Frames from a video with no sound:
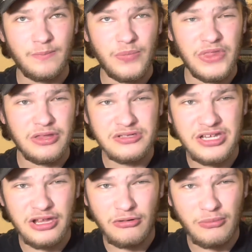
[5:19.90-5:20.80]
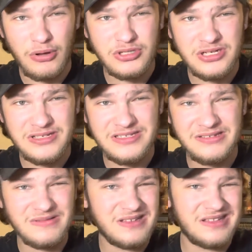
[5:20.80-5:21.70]
using your emotions.
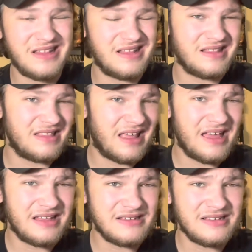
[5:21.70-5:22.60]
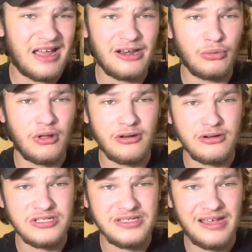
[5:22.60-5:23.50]
And that I don't
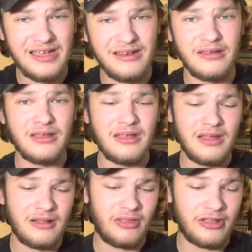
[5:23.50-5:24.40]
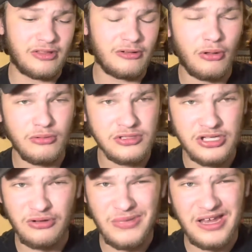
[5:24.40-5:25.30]
understand. Like the whole
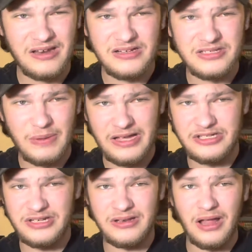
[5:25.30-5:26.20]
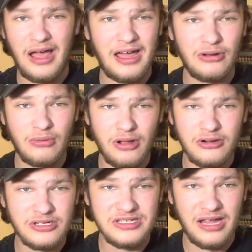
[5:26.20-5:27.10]
domain expansion, I don't
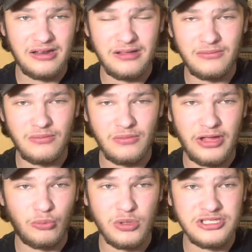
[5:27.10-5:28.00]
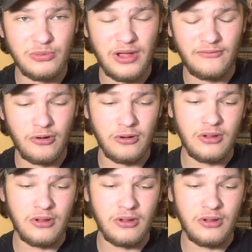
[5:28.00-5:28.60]
understand it like whatsoever.